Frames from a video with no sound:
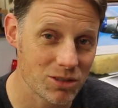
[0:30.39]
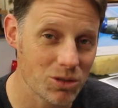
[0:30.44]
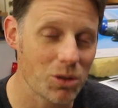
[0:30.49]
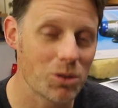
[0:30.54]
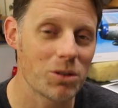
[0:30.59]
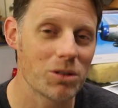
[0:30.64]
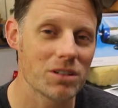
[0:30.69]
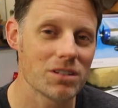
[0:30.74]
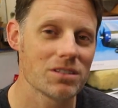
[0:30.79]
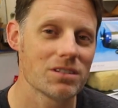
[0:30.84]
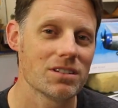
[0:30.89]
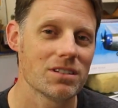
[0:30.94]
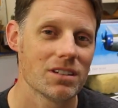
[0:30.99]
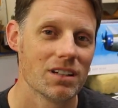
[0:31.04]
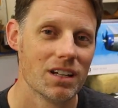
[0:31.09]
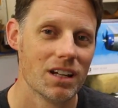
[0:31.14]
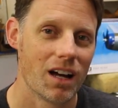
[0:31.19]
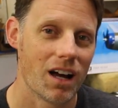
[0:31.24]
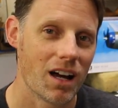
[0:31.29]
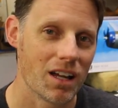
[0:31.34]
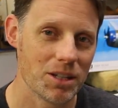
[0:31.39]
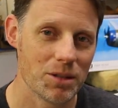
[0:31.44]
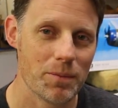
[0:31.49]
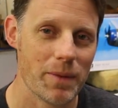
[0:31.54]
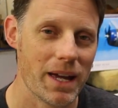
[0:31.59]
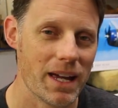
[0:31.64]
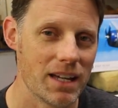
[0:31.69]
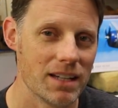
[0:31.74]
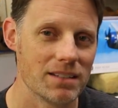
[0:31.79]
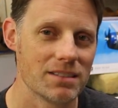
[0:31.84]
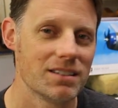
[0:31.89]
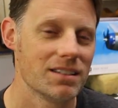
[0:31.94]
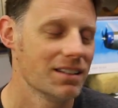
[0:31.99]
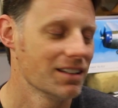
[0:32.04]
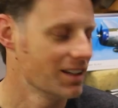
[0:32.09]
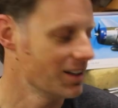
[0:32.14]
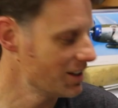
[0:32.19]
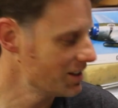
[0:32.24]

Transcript: doors on the mains.